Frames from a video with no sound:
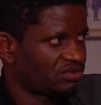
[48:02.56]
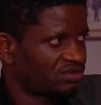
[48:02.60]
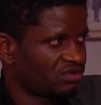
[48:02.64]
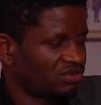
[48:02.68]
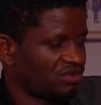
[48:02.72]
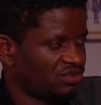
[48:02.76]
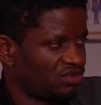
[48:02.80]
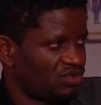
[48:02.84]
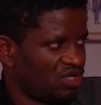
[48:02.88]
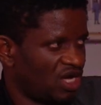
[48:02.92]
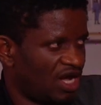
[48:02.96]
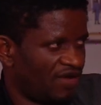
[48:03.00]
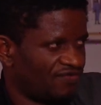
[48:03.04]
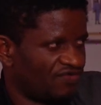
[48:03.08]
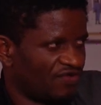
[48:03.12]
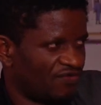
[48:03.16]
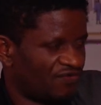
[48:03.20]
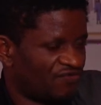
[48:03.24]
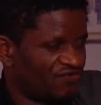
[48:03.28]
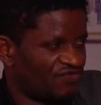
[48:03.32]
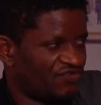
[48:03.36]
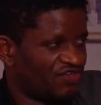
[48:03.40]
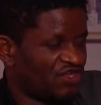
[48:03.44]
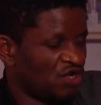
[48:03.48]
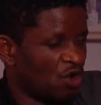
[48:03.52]
Hmm. You have the
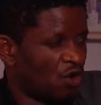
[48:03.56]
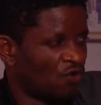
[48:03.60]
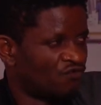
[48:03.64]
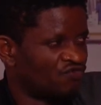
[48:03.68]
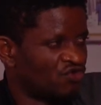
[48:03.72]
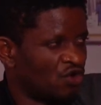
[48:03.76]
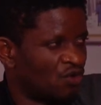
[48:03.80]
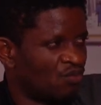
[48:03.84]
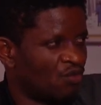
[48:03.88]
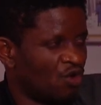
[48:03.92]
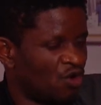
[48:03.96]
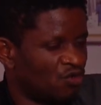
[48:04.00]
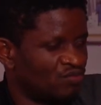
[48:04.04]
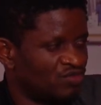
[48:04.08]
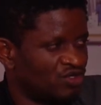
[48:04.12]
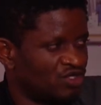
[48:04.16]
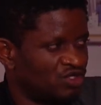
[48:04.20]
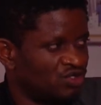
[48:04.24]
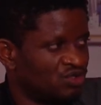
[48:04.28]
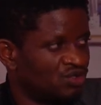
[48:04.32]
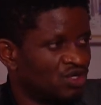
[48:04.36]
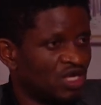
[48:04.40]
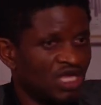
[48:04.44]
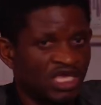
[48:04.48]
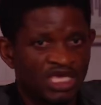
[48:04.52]
fear of your mom in
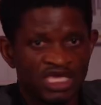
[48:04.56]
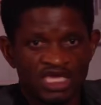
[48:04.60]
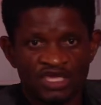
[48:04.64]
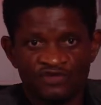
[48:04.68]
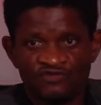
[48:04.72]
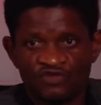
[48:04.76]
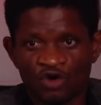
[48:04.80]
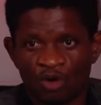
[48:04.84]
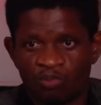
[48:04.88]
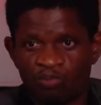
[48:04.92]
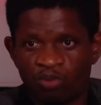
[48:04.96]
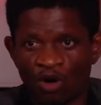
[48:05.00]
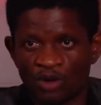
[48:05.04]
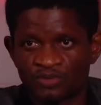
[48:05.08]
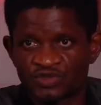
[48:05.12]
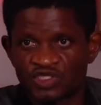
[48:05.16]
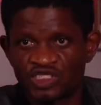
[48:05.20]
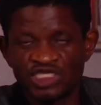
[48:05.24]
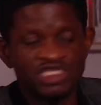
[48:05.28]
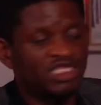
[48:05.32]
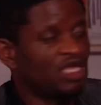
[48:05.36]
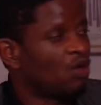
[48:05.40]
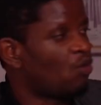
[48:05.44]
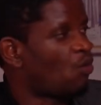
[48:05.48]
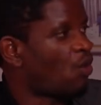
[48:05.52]
you. Hmm. If your popsie
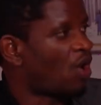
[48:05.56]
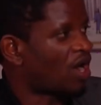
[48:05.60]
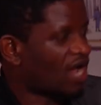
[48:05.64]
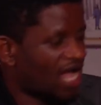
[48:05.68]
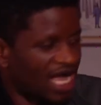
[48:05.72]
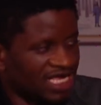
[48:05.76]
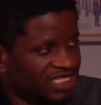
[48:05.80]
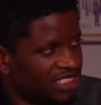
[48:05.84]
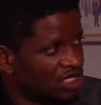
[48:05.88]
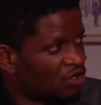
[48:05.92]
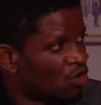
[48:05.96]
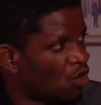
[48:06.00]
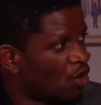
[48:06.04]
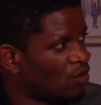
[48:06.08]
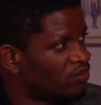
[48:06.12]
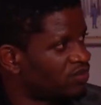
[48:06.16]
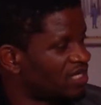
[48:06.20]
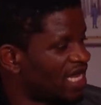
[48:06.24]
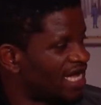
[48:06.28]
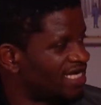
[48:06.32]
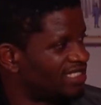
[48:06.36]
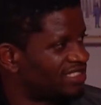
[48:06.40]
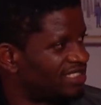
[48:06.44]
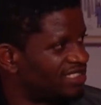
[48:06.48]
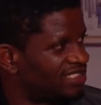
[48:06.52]
the walk out, they come
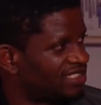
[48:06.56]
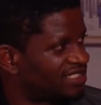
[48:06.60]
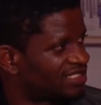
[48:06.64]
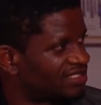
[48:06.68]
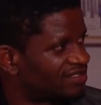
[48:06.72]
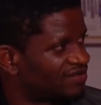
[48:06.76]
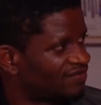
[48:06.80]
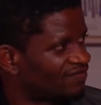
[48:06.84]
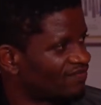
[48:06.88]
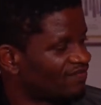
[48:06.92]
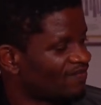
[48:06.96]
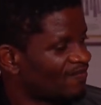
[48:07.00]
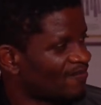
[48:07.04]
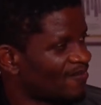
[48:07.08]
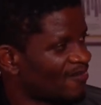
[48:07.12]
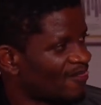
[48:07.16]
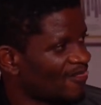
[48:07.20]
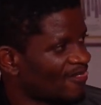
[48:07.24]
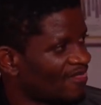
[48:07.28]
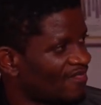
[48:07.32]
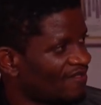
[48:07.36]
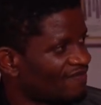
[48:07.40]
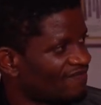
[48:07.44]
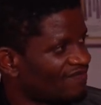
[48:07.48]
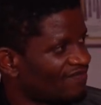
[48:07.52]
like this. If you hear my
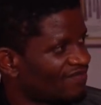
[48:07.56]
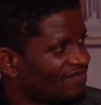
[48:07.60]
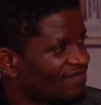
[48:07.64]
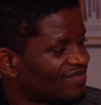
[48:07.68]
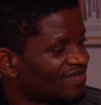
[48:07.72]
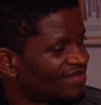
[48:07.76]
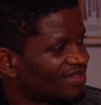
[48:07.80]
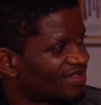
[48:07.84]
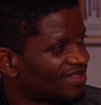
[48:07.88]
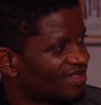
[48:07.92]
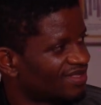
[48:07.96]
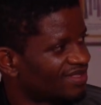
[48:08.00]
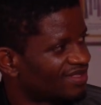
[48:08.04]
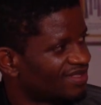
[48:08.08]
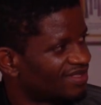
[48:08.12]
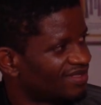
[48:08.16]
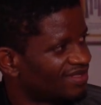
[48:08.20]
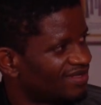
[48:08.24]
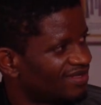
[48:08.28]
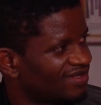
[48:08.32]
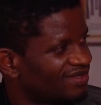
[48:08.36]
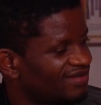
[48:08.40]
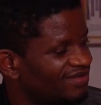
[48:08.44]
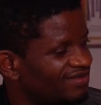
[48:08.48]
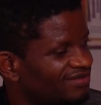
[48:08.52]
daddy's horn
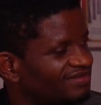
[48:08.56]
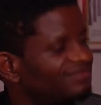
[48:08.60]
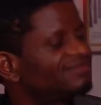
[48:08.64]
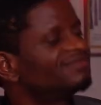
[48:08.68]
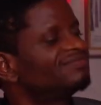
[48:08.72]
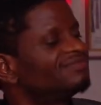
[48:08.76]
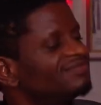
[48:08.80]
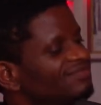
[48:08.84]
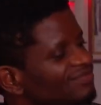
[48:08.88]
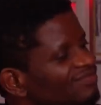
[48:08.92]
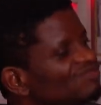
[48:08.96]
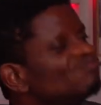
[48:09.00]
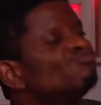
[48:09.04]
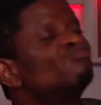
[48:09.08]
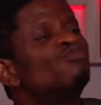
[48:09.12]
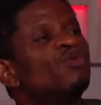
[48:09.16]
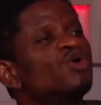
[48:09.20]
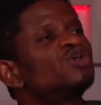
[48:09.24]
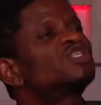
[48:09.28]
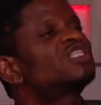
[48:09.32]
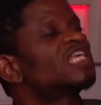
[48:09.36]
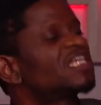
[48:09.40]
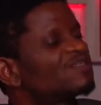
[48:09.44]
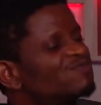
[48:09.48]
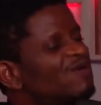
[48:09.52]
outside
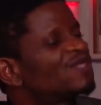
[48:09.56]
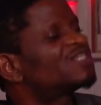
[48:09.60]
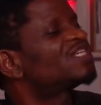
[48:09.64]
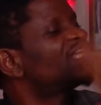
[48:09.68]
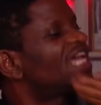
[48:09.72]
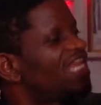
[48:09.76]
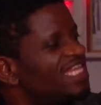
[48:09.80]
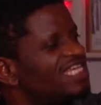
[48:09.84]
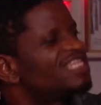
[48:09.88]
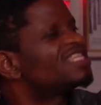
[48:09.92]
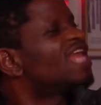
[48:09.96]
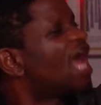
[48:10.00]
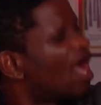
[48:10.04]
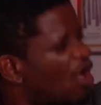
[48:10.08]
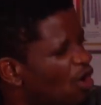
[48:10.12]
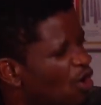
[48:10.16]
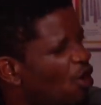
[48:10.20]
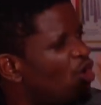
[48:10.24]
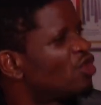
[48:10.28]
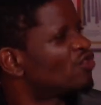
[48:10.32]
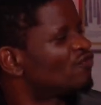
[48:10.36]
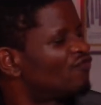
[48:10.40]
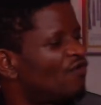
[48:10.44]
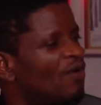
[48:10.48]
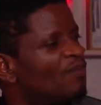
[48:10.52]
Most the gate, especially in our
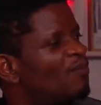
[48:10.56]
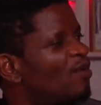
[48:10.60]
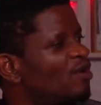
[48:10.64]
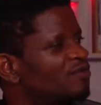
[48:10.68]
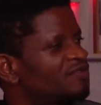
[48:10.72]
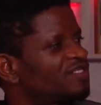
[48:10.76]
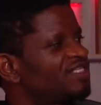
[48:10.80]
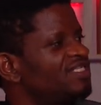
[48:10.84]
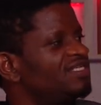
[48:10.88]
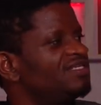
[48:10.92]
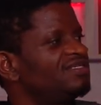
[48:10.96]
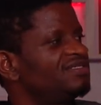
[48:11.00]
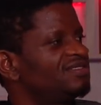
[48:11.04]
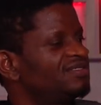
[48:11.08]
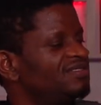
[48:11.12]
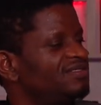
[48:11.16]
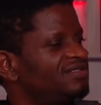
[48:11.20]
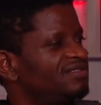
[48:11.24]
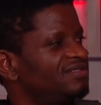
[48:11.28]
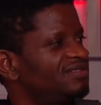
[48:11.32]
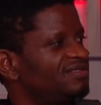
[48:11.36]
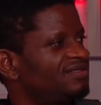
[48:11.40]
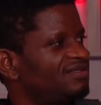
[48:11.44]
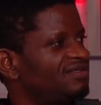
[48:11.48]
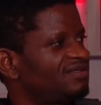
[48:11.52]
home for popsy, outside
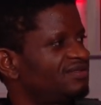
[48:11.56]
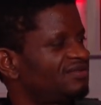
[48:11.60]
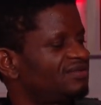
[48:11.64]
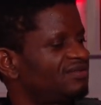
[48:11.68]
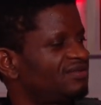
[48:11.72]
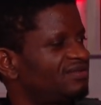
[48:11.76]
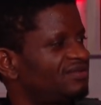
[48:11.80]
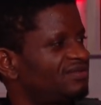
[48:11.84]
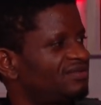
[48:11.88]
the gate,